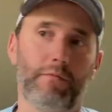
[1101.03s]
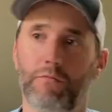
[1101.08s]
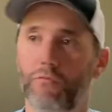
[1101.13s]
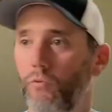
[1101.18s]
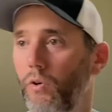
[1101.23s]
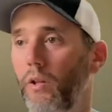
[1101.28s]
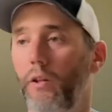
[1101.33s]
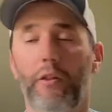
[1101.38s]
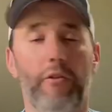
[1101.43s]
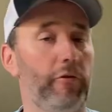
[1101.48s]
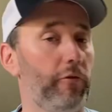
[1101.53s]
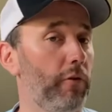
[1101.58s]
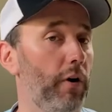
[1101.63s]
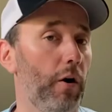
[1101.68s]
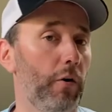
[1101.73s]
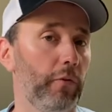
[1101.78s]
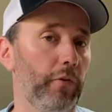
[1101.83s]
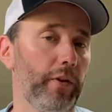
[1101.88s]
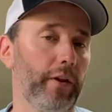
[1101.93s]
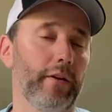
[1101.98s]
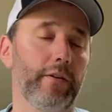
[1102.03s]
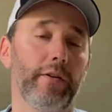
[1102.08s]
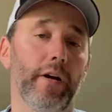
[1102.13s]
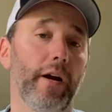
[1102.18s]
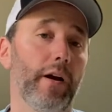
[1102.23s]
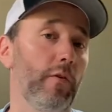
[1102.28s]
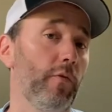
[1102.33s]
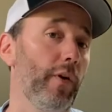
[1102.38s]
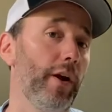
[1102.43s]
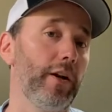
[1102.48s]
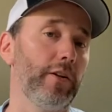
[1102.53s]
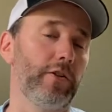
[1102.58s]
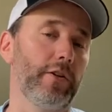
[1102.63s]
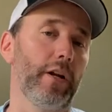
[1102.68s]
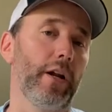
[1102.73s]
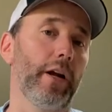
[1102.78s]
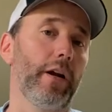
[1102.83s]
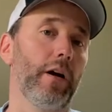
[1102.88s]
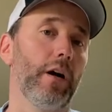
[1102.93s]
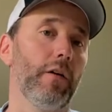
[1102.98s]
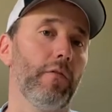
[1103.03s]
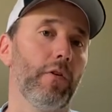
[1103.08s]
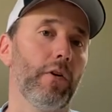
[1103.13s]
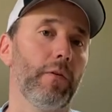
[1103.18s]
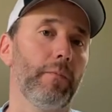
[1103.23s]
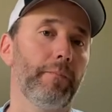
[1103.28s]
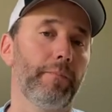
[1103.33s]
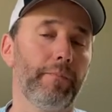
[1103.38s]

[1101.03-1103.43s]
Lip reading: really throughout the entire range that I cover.